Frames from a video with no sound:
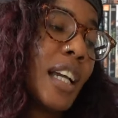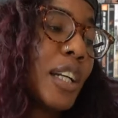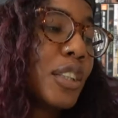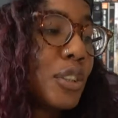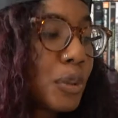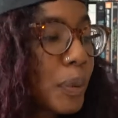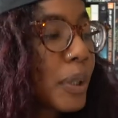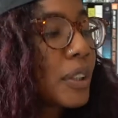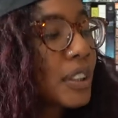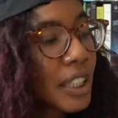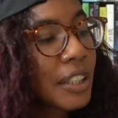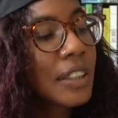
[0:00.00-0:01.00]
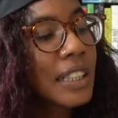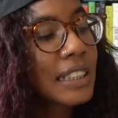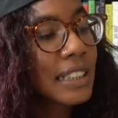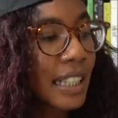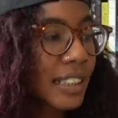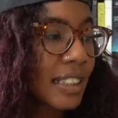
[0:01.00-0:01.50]
Jupiter Charity
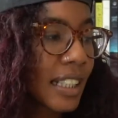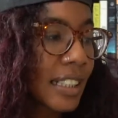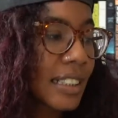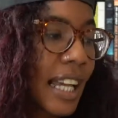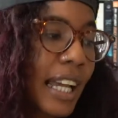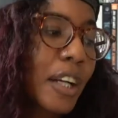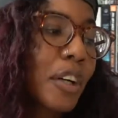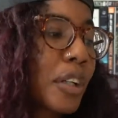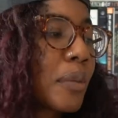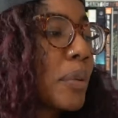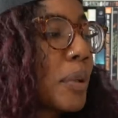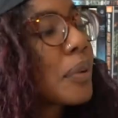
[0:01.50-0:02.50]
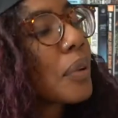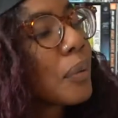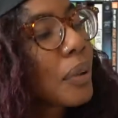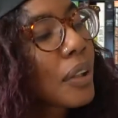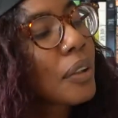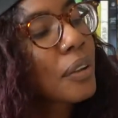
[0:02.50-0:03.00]
Sanchez at her computer
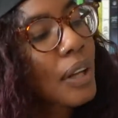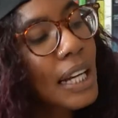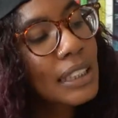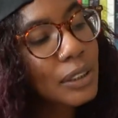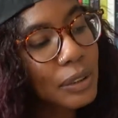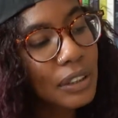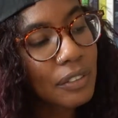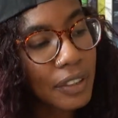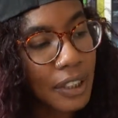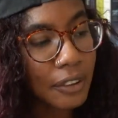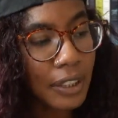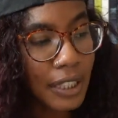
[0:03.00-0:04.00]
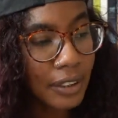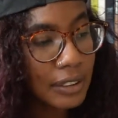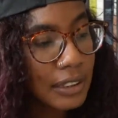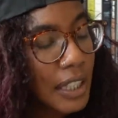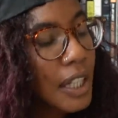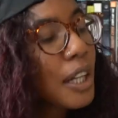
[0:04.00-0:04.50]
with her grass green
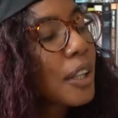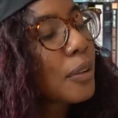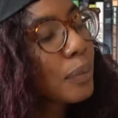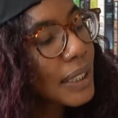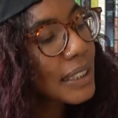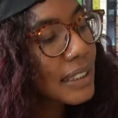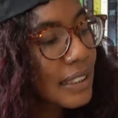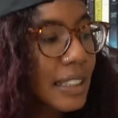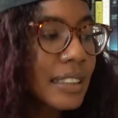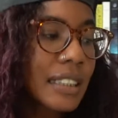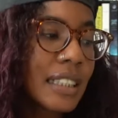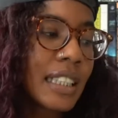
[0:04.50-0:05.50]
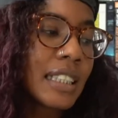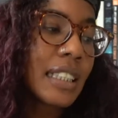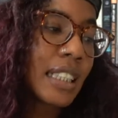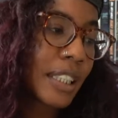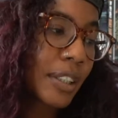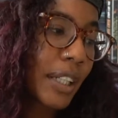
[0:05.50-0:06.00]
fingernails, 3 studs in each
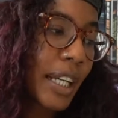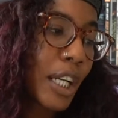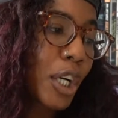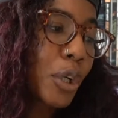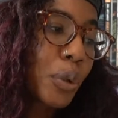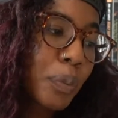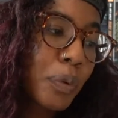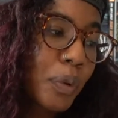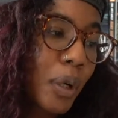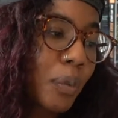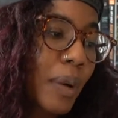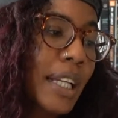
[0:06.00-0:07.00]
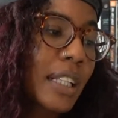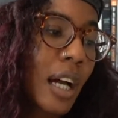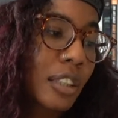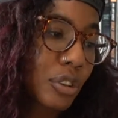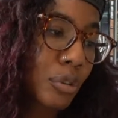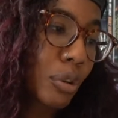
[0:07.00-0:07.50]
ear, and a hoop through her right
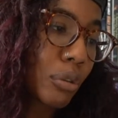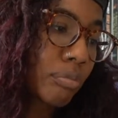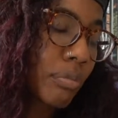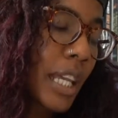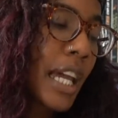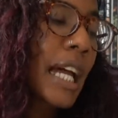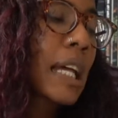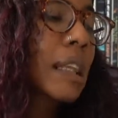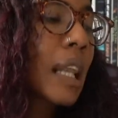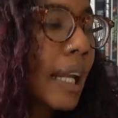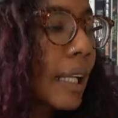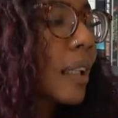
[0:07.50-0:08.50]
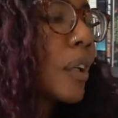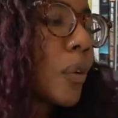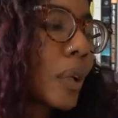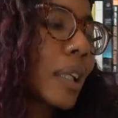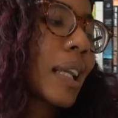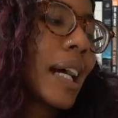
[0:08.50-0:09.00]
nostril, likely
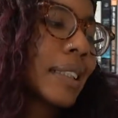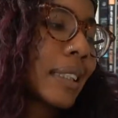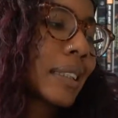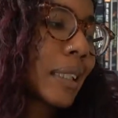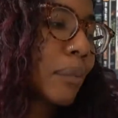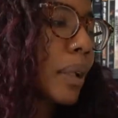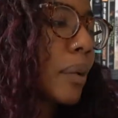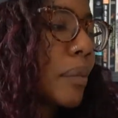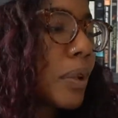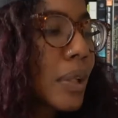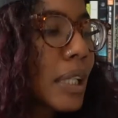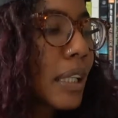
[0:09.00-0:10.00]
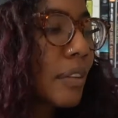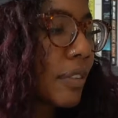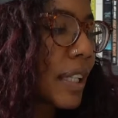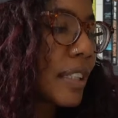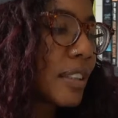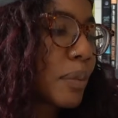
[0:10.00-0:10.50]
organizing some community
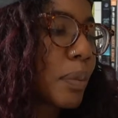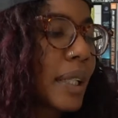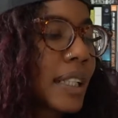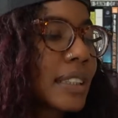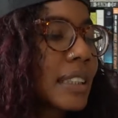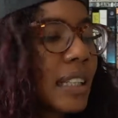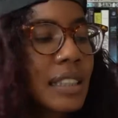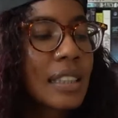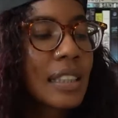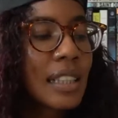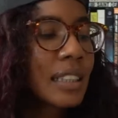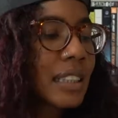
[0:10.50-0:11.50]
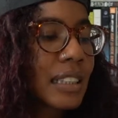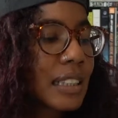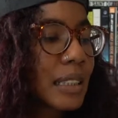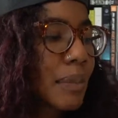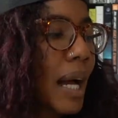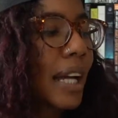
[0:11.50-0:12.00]
event to bring sustenance and
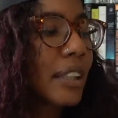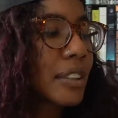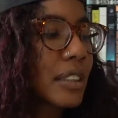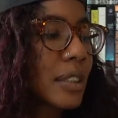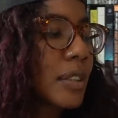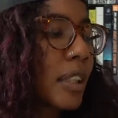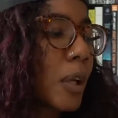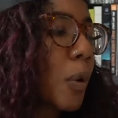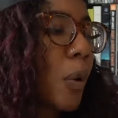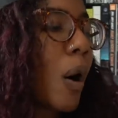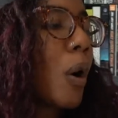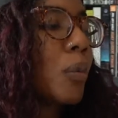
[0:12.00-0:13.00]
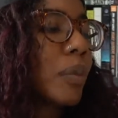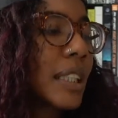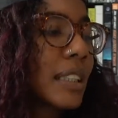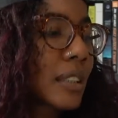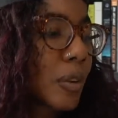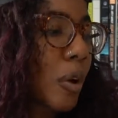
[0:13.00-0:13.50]
smiles to the local
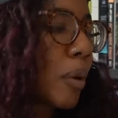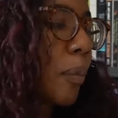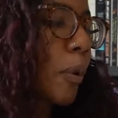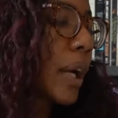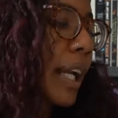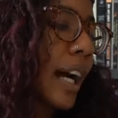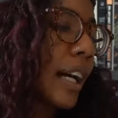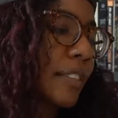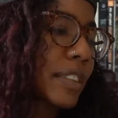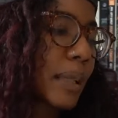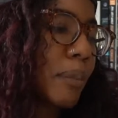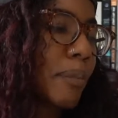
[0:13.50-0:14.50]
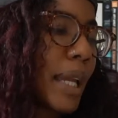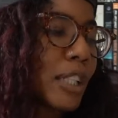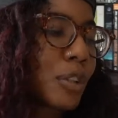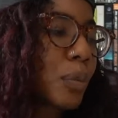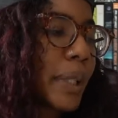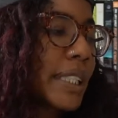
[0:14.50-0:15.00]
homeless, or a boycott of some
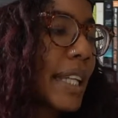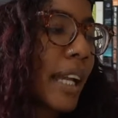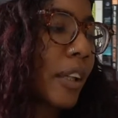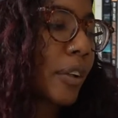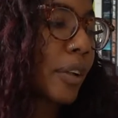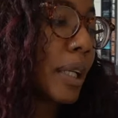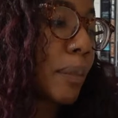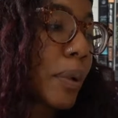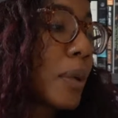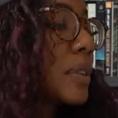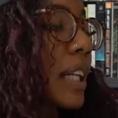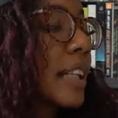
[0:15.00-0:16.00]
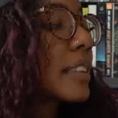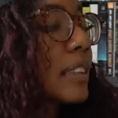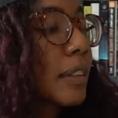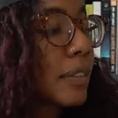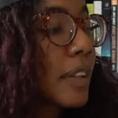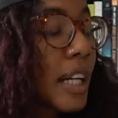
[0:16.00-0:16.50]
major retailer in protest
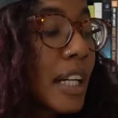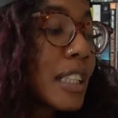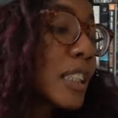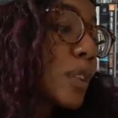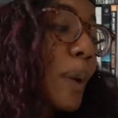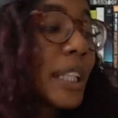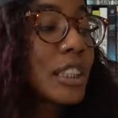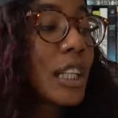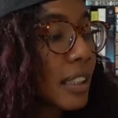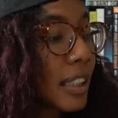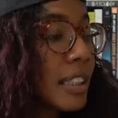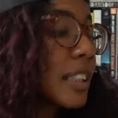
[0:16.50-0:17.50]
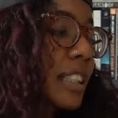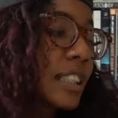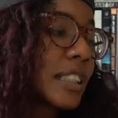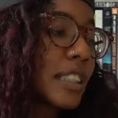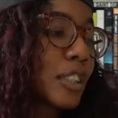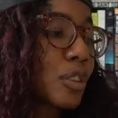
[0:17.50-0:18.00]
of sweatshop
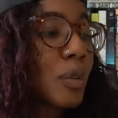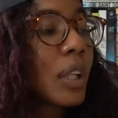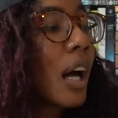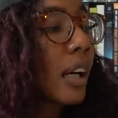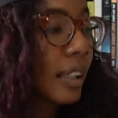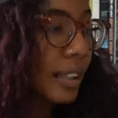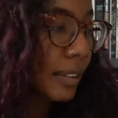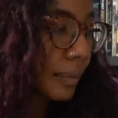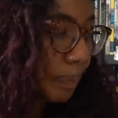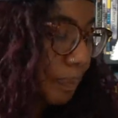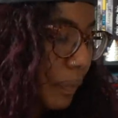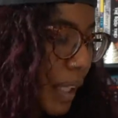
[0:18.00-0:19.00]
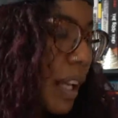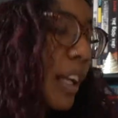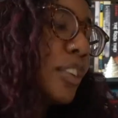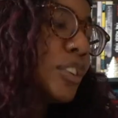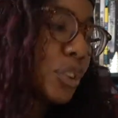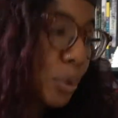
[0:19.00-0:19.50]
conditions in Sri Lanka.
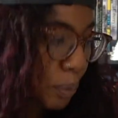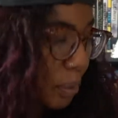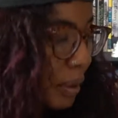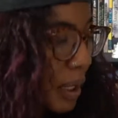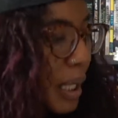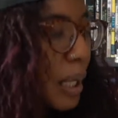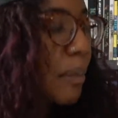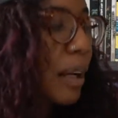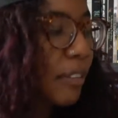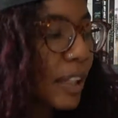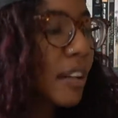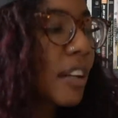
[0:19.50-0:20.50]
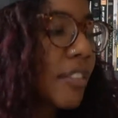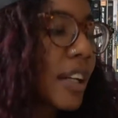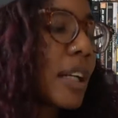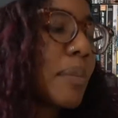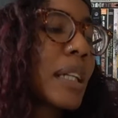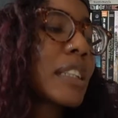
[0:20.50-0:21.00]
Jupe, my very,
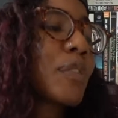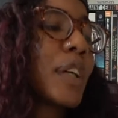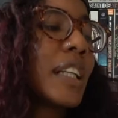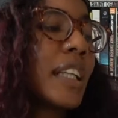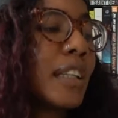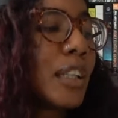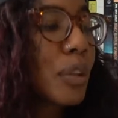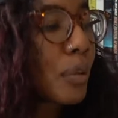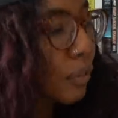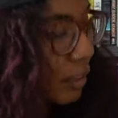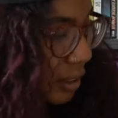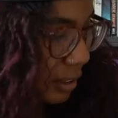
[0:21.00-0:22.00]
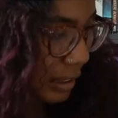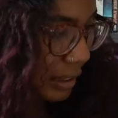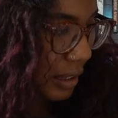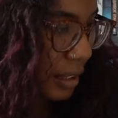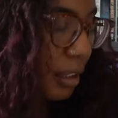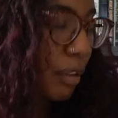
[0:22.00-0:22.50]
very best friend in the
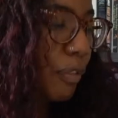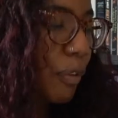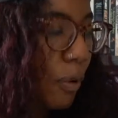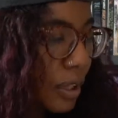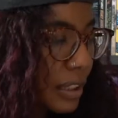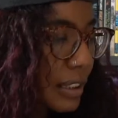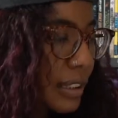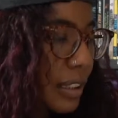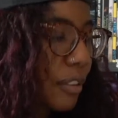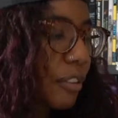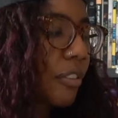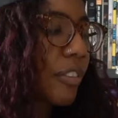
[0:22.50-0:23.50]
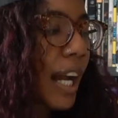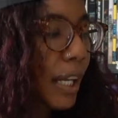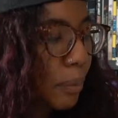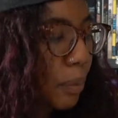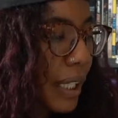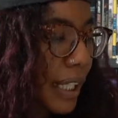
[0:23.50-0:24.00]
universe. Force,
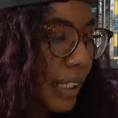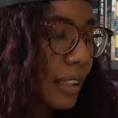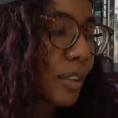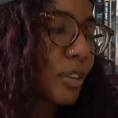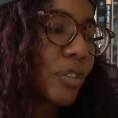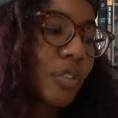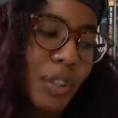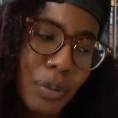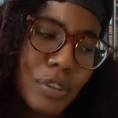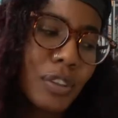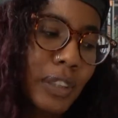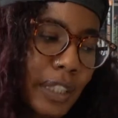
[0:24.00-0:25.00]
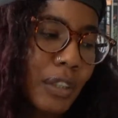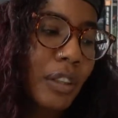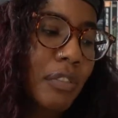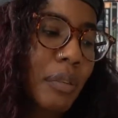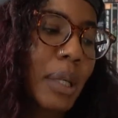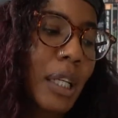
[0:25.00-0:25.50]
firebrand, future leader
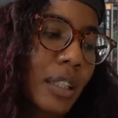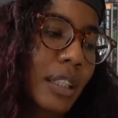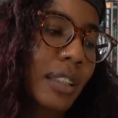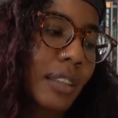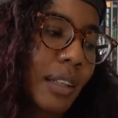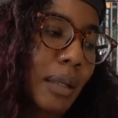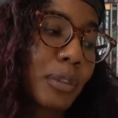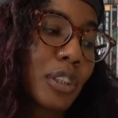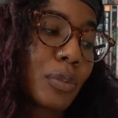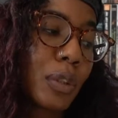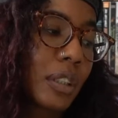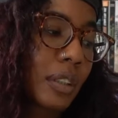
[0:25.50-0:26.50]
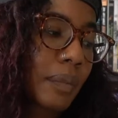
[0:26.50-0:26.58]
of America, I'm sure.